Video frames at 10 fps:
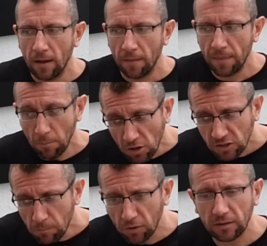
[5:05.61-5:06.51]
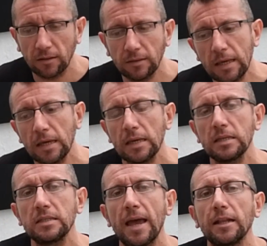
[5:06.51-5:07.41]
The most important thing
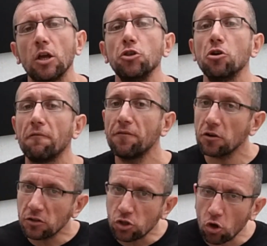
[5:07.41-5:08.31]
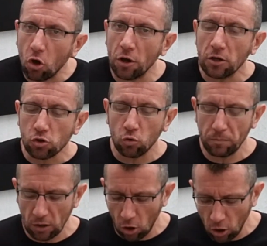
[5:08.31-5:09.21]
is that your first choice should
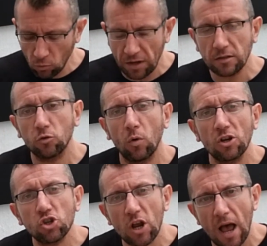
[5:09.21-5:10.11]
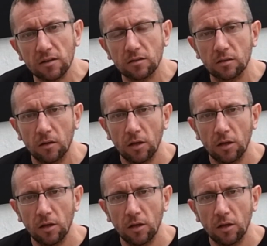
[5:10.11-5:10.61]
be always to adjust